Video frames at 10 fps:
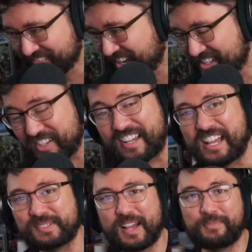So
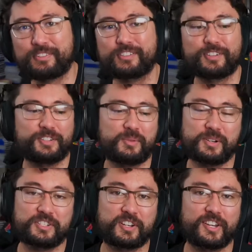guys, without further ado, I
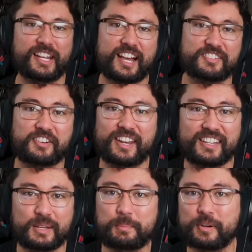want to show you guys our
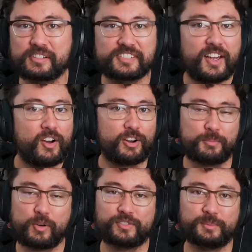indie books, our
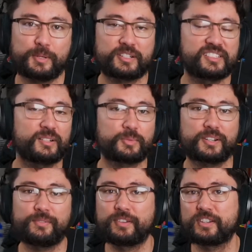Marvel books, and then we're
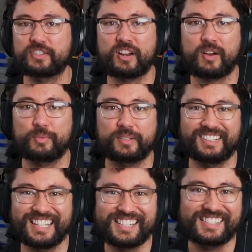going to finish it off with
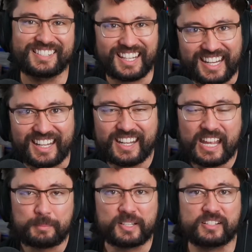DC
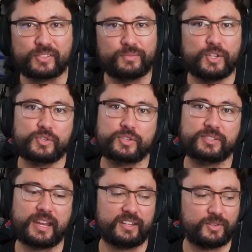because of Future
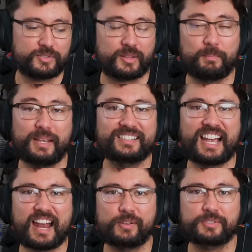State. Those are the big
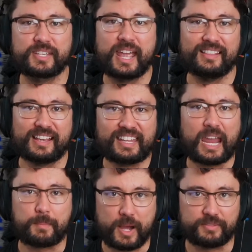titles that
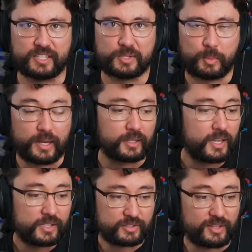came out this week.
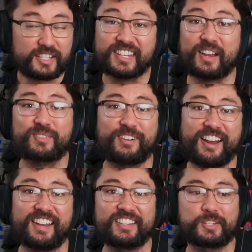So let's get
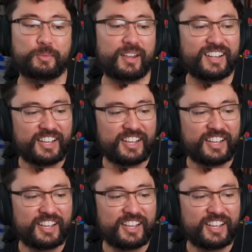right into it.